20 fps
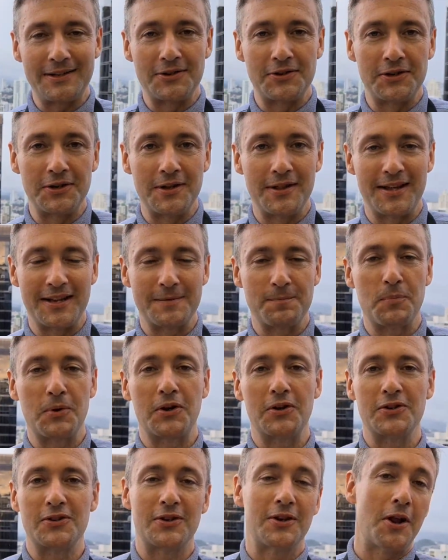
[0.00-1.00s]
do this,
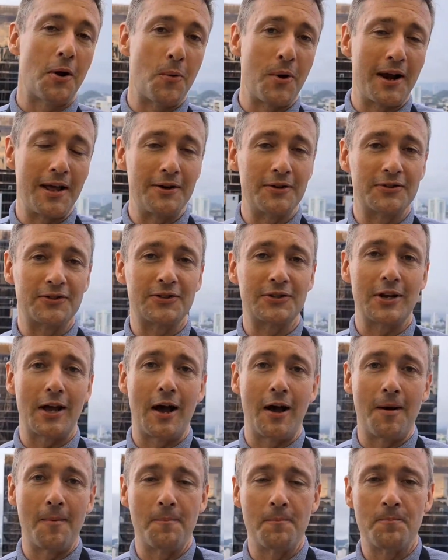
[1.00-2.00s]
because no one else,
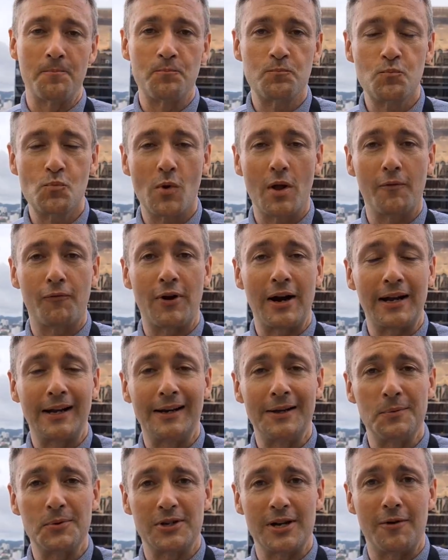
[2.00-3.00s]
frankly,
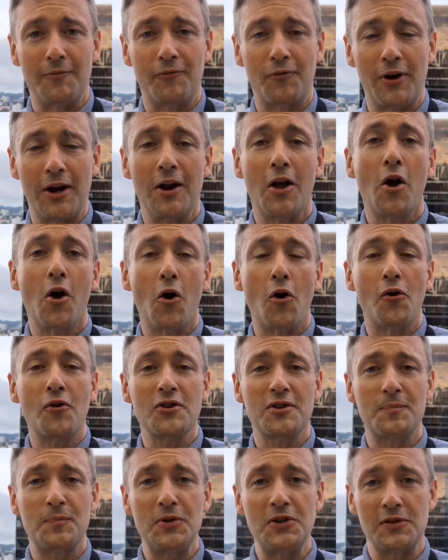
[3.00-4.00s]
was up for it or is
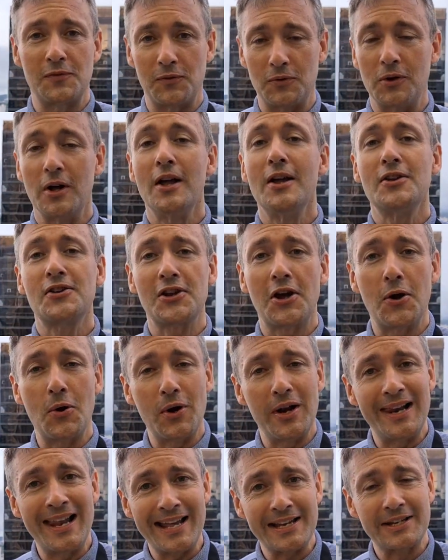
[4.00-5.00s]
beautiful. So
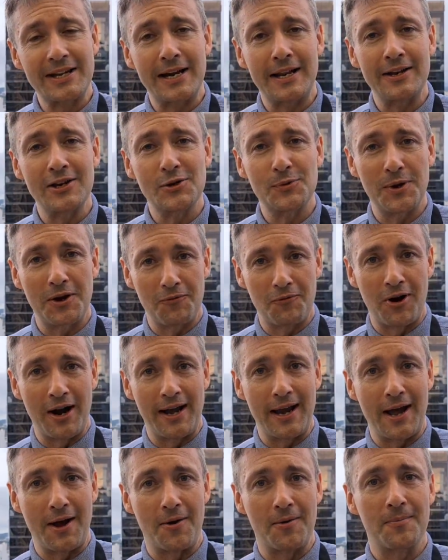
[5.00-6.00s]
let's get into it right
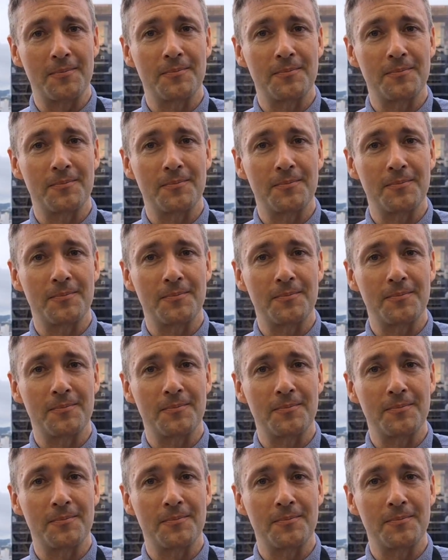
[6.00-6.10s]
now.